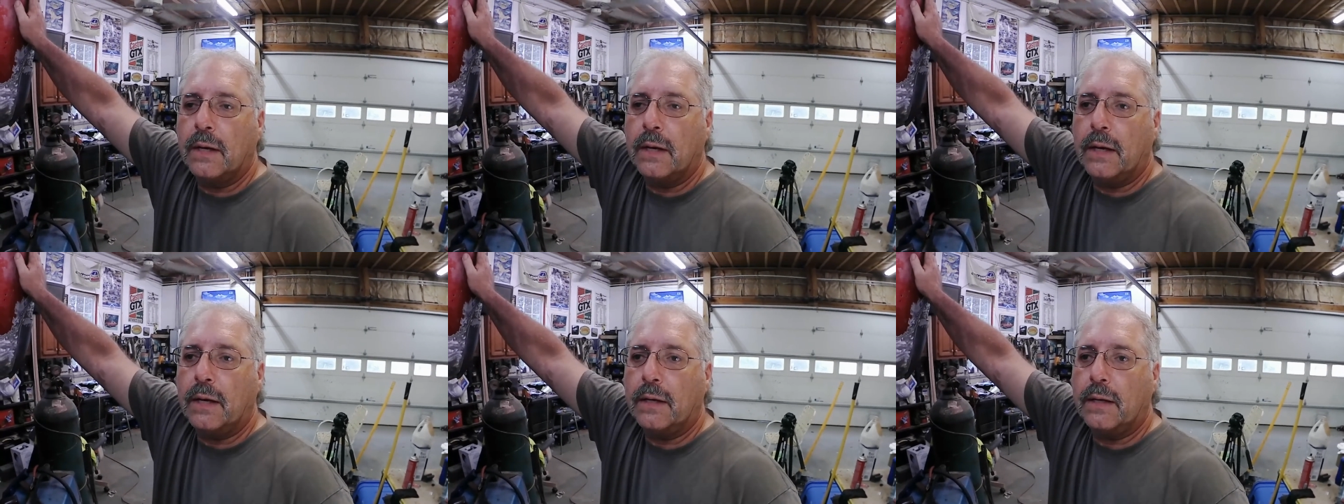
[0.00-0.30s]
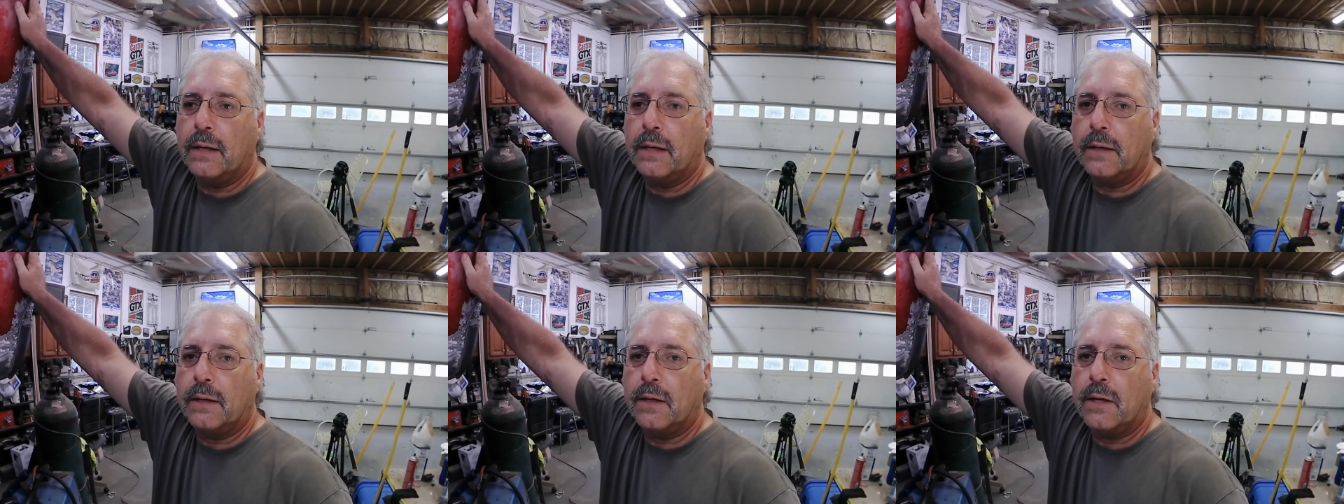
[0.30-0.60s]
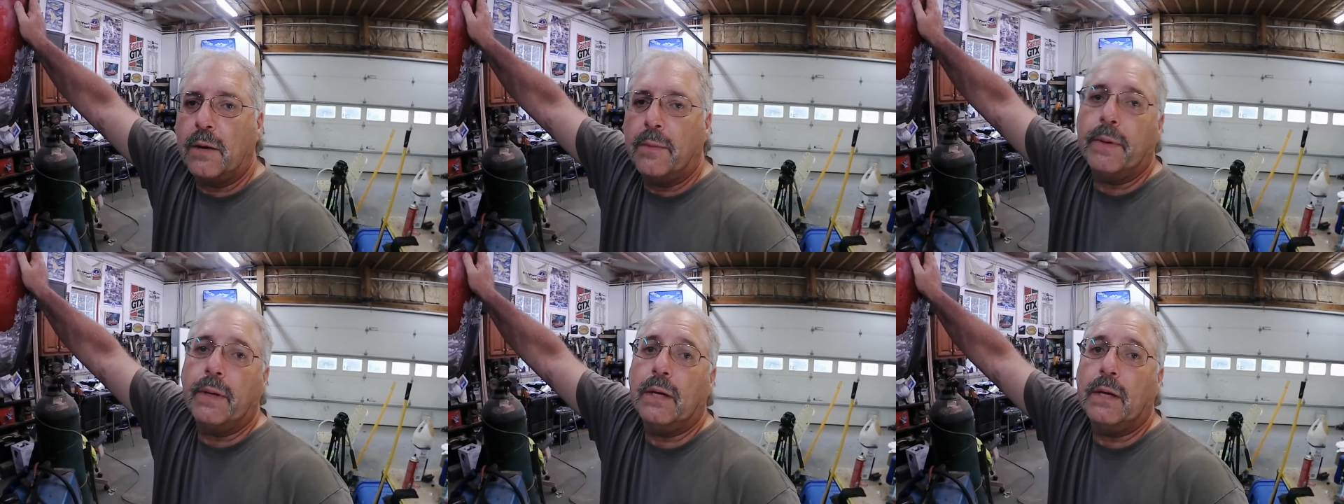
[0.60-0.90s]
And then
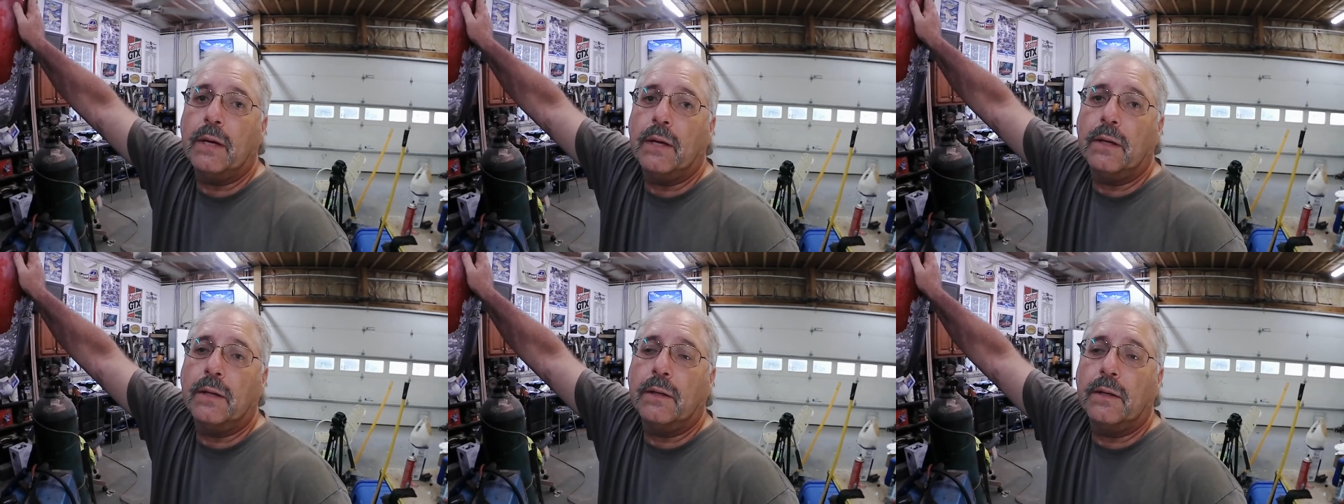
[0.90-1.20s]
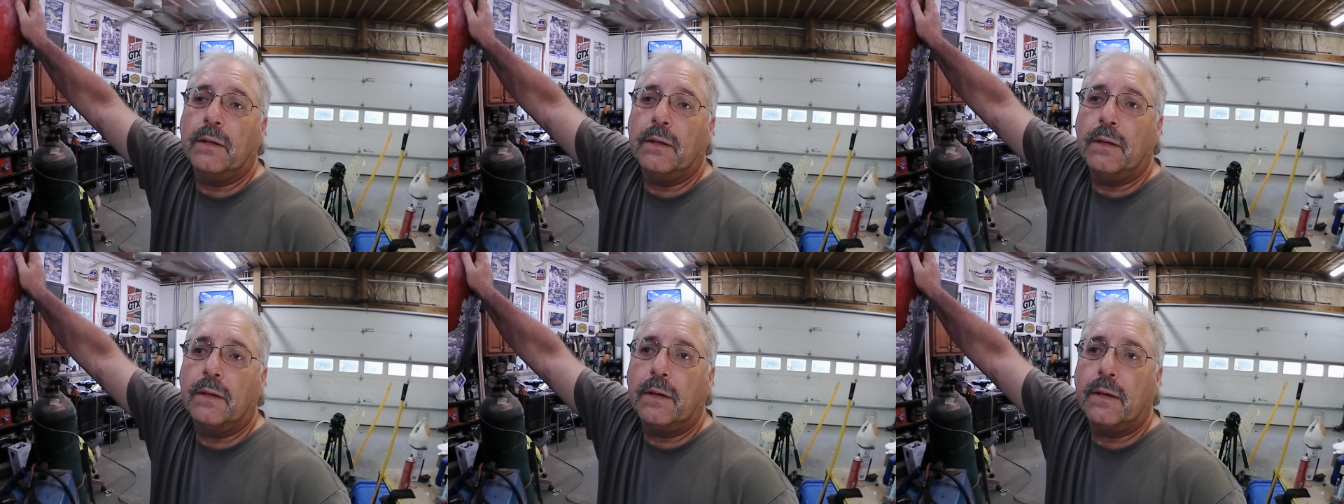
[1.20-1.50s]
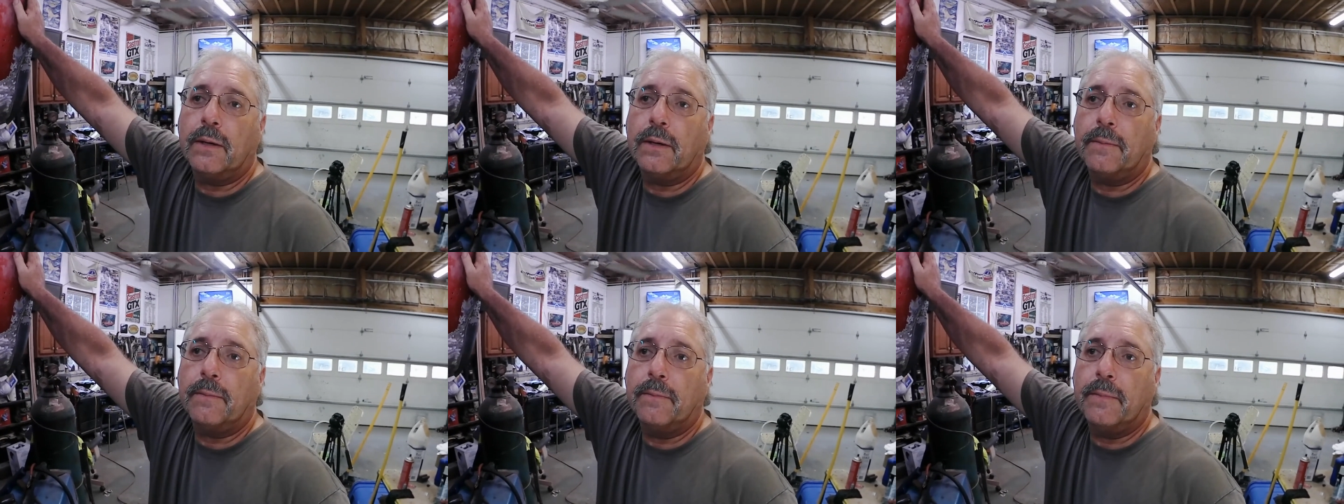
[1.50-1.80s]
coming in
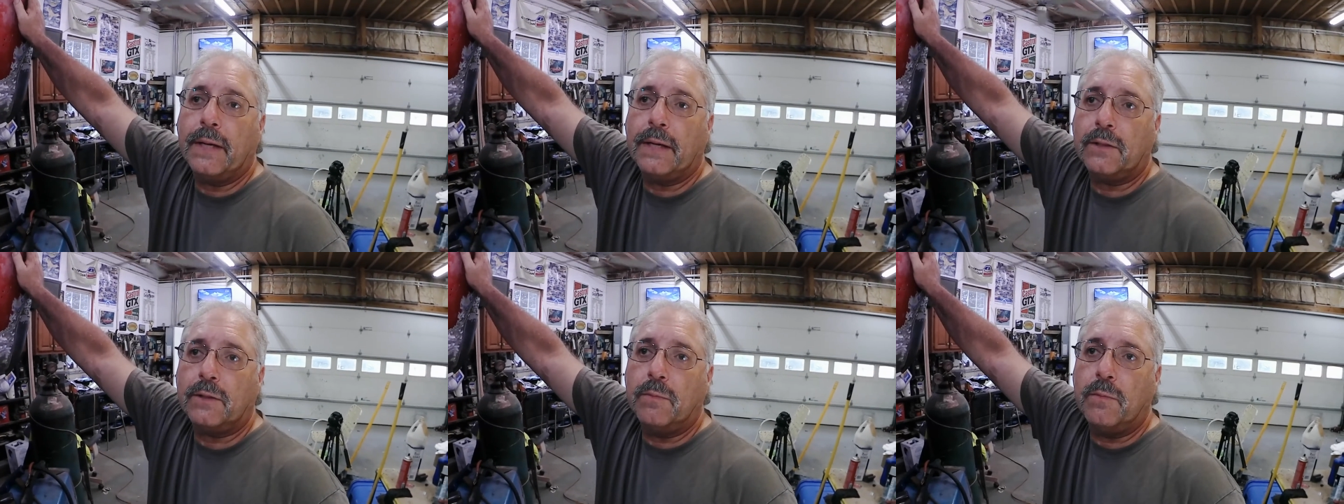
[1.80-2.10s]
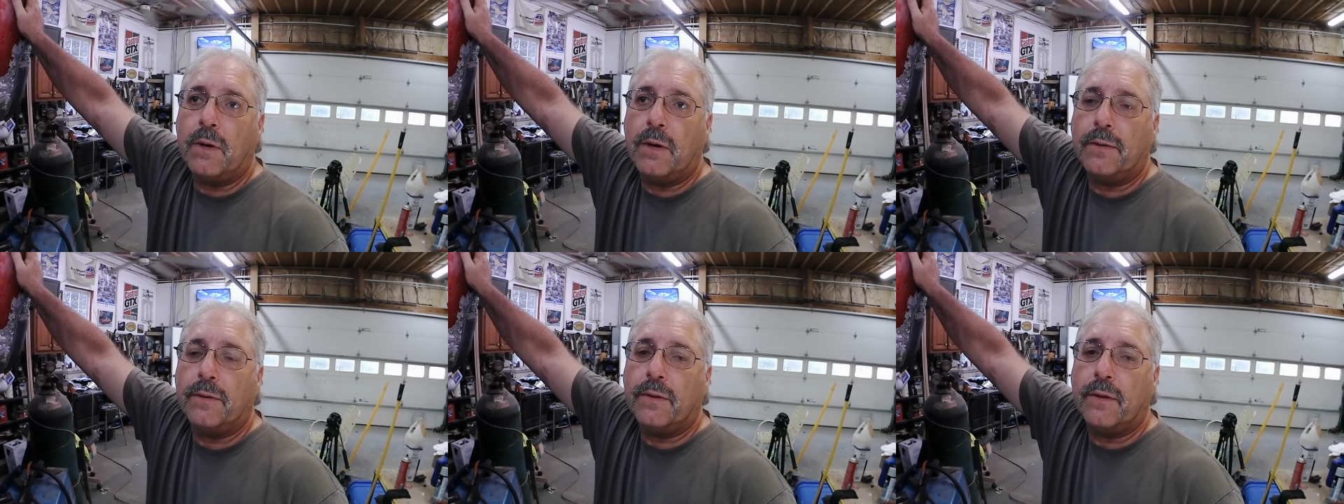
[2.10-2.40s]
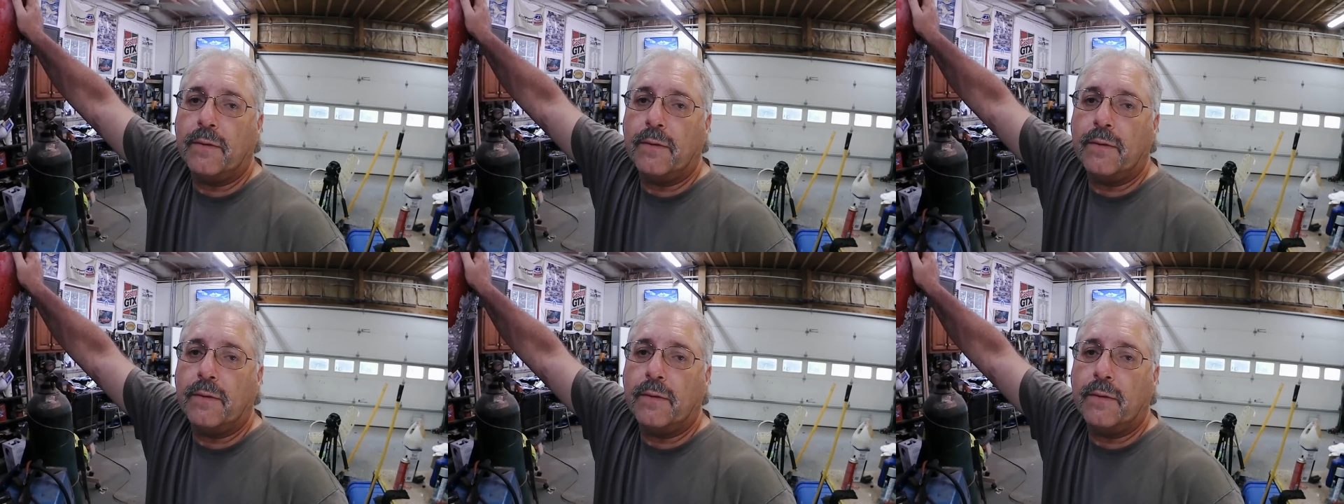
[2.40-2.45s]
next month,